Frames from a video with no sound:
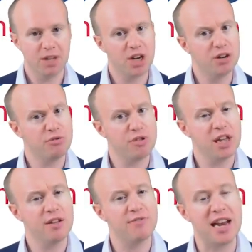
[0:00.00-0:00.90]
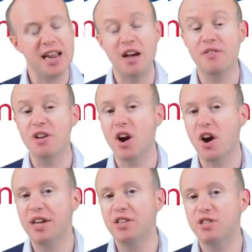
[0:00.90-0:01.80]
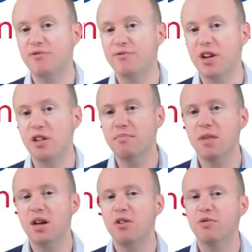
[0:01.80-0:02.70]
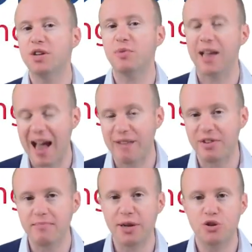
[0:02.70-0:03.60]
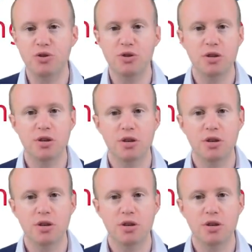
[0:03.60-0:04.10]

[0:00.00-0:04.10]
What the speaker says: Can you think of any other kinds of film which we haven't mentioned?